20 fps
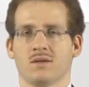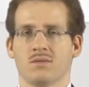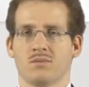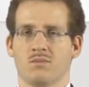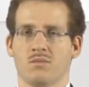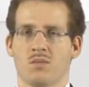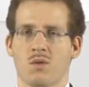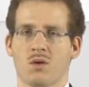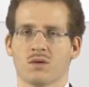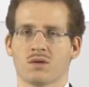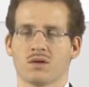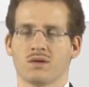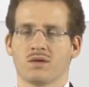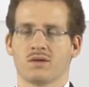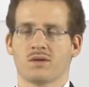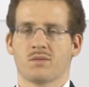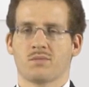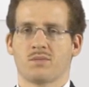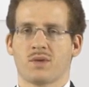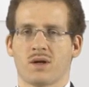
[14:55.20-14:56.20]
model
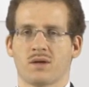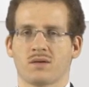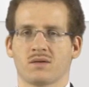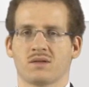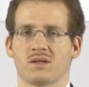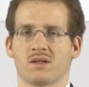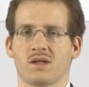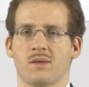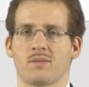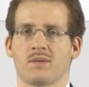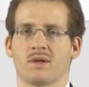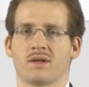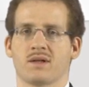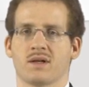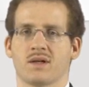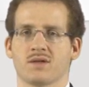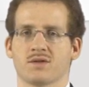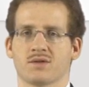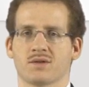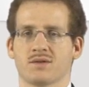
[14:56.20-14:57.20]
your parallel
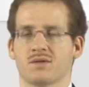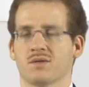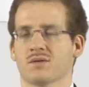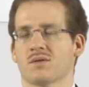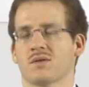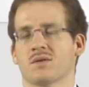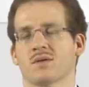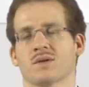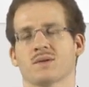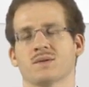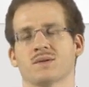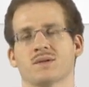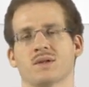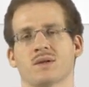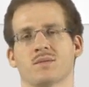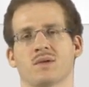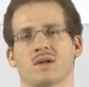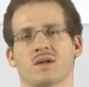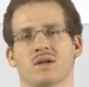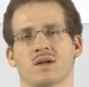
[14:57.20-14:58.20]
application, your concurrent
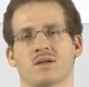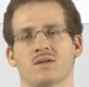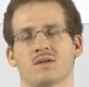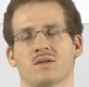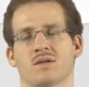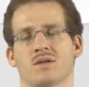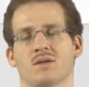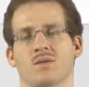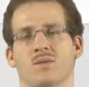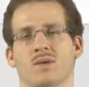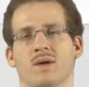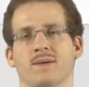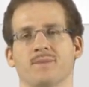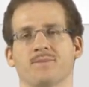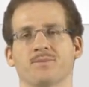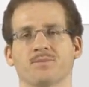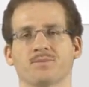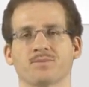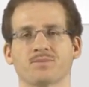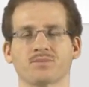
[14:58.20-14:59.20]
application in a way
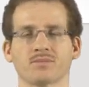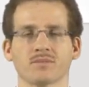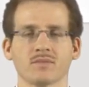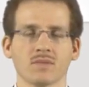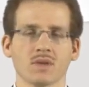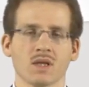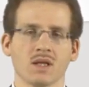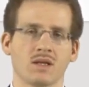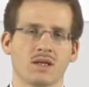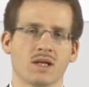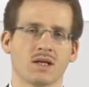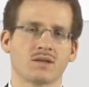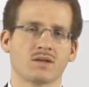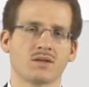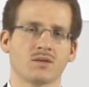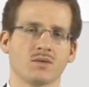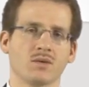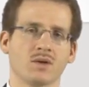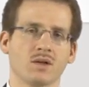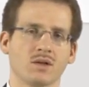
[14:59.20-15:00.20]

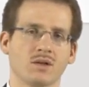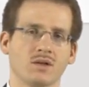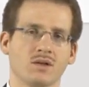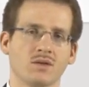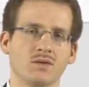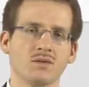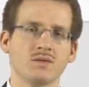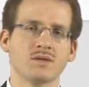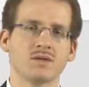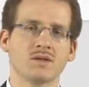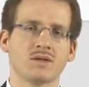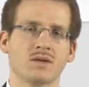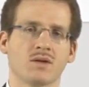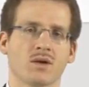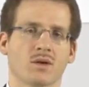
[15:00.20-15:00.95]
that you use the